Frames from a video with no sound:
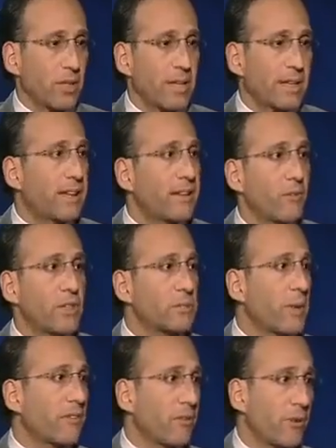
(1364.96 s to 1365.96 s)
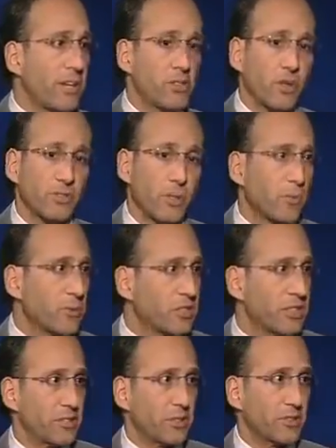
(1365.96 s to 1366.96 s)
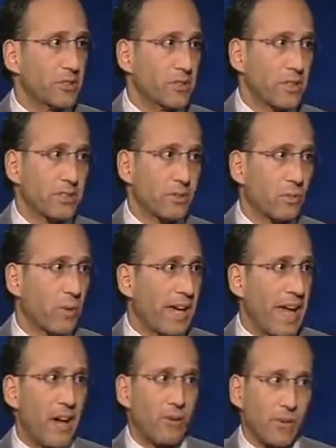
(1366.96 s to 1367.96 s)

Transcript: and the risk-benefit ratio of some procedures doesn't weigh out